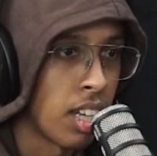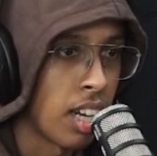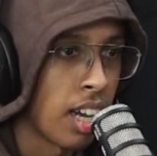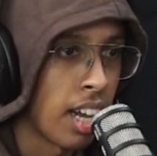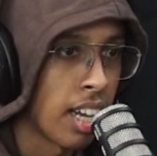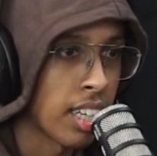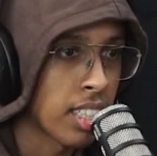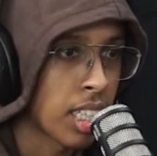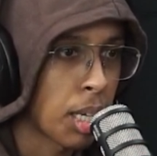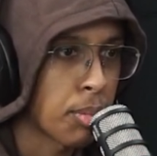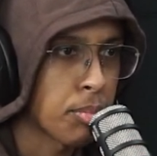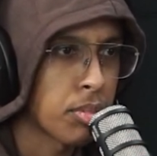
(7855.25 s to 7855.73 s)

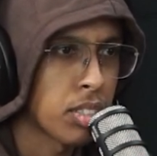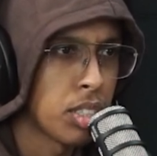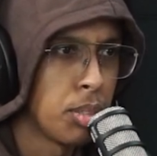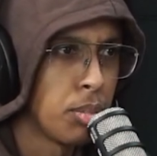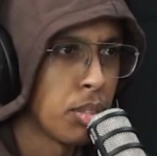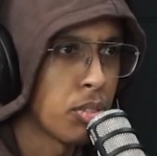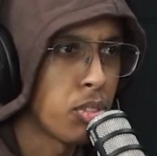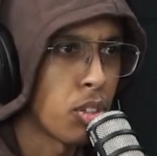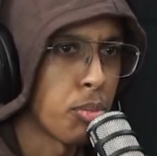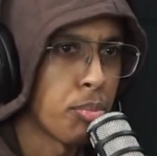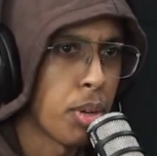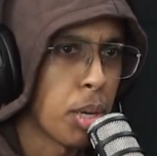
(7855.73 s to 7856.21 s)
I kept
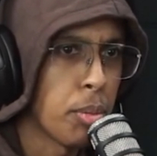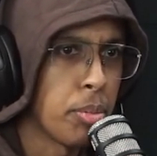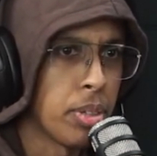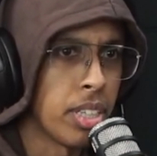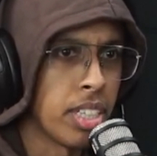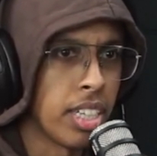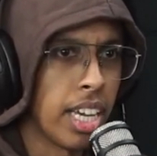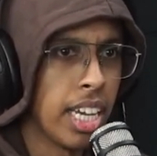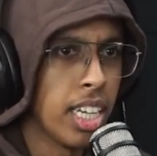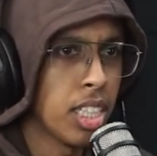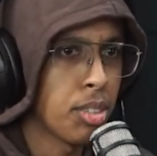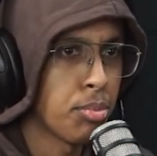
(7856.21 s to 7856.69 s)
streaming for
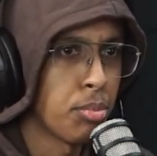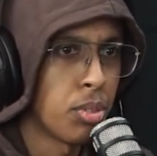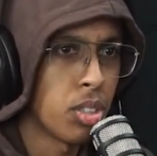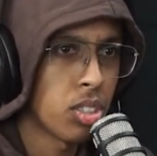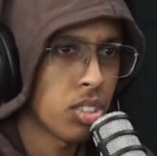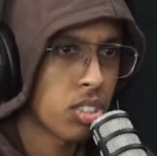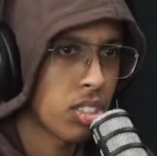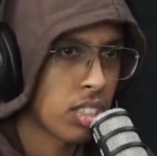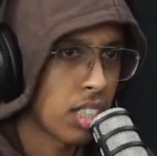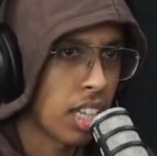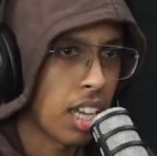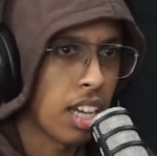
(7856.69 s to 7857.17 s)
maybe 8
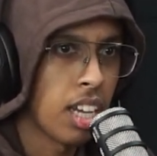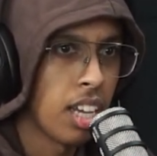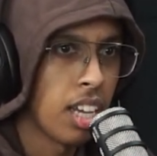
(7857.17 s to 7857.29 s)
months.